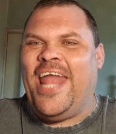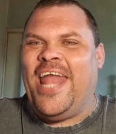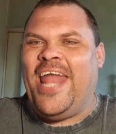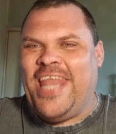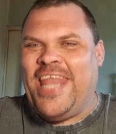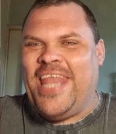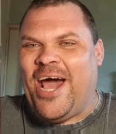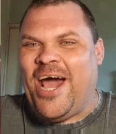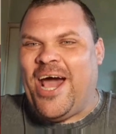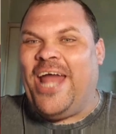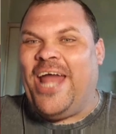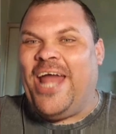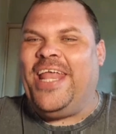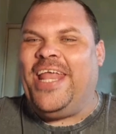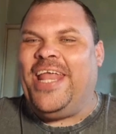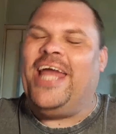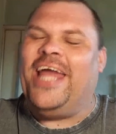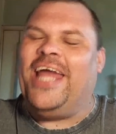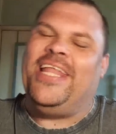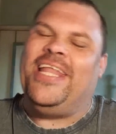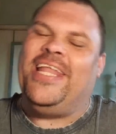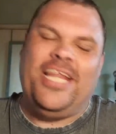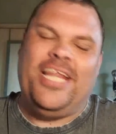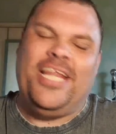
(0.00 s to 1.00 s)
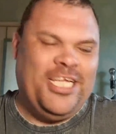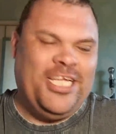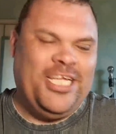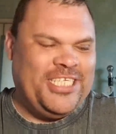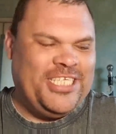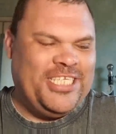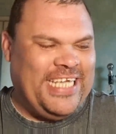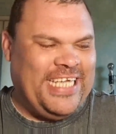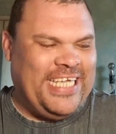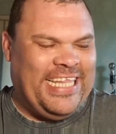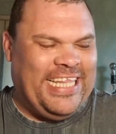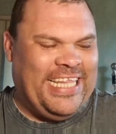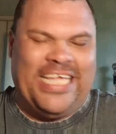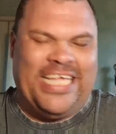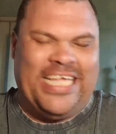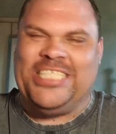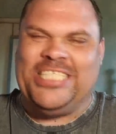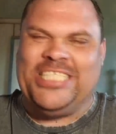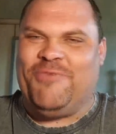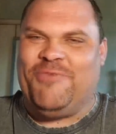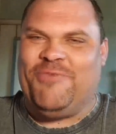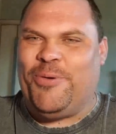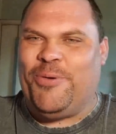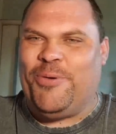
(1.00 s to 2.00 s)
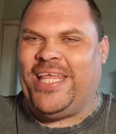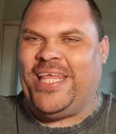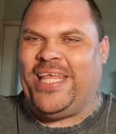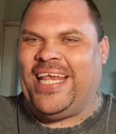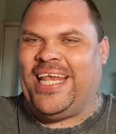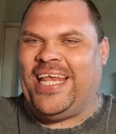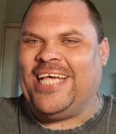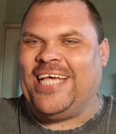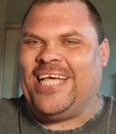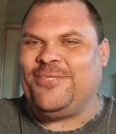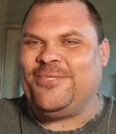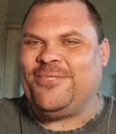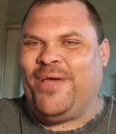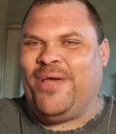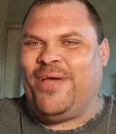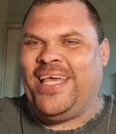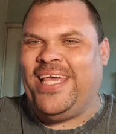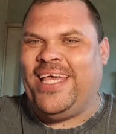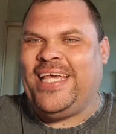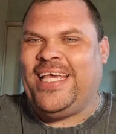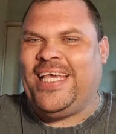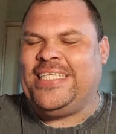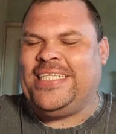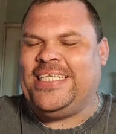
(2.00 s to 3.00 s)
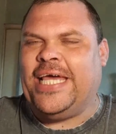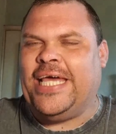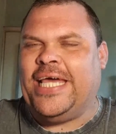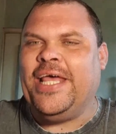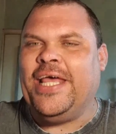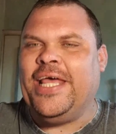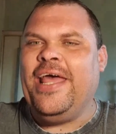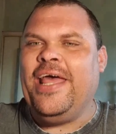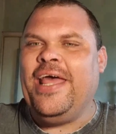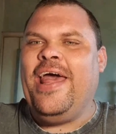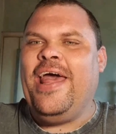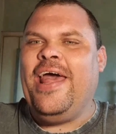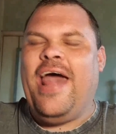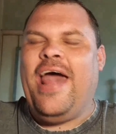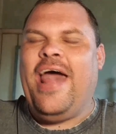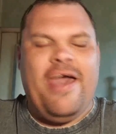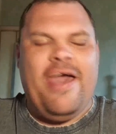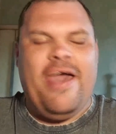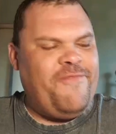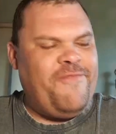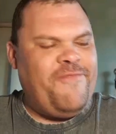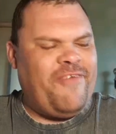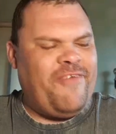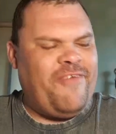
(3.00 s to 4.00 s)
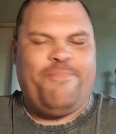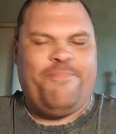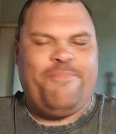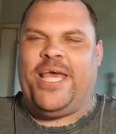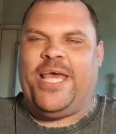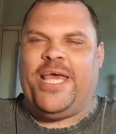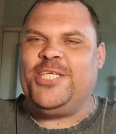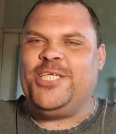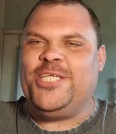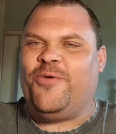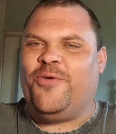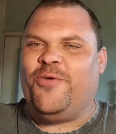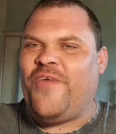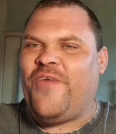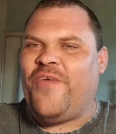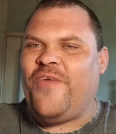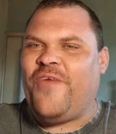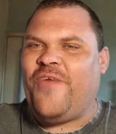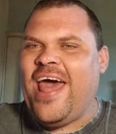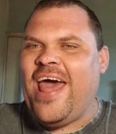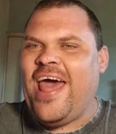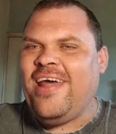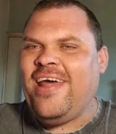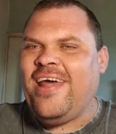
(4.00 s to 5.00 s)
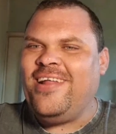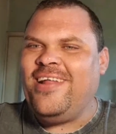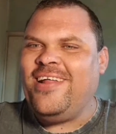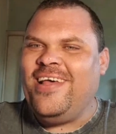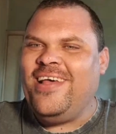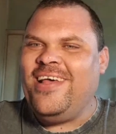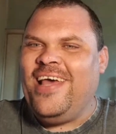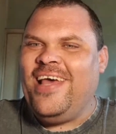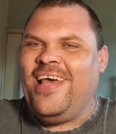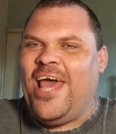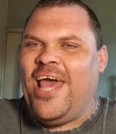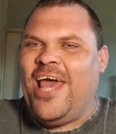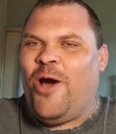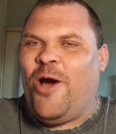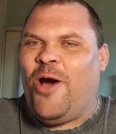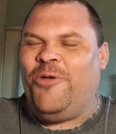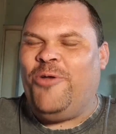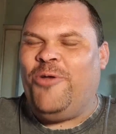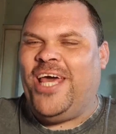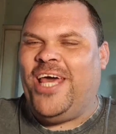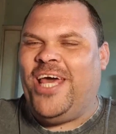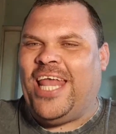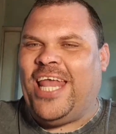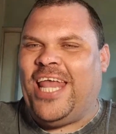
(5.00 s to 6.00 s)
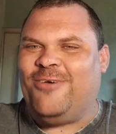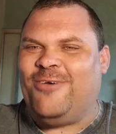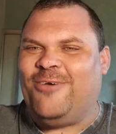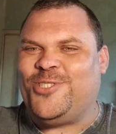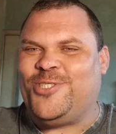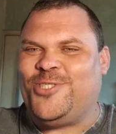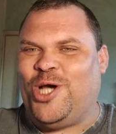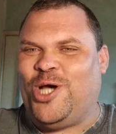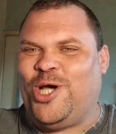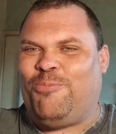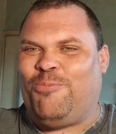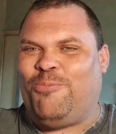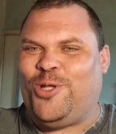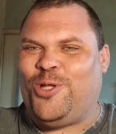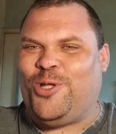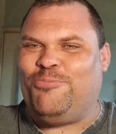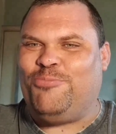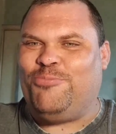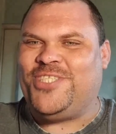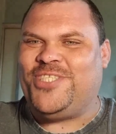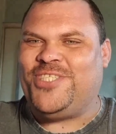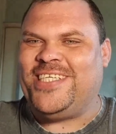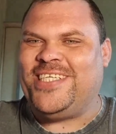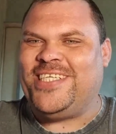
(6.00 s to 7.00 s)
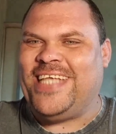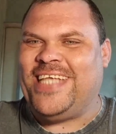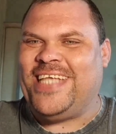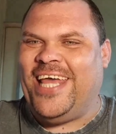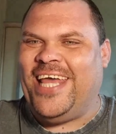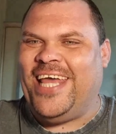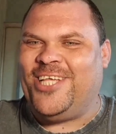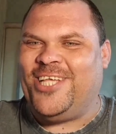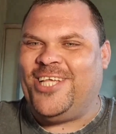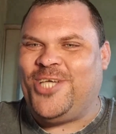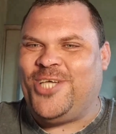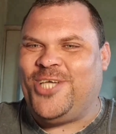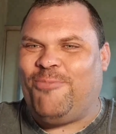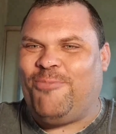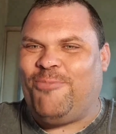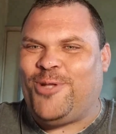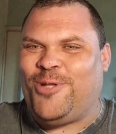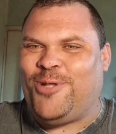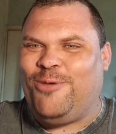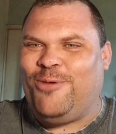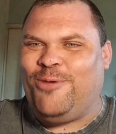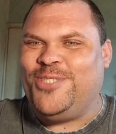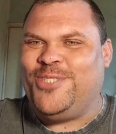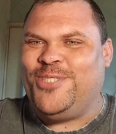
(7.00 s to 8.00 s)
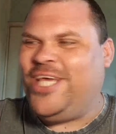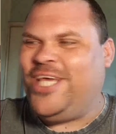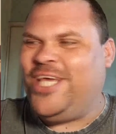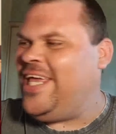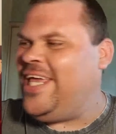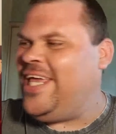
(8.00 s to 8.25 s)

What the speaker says: And did you see the interview we did last week? He said FFP is unfair. It only allows top clubs to stay the top clubs.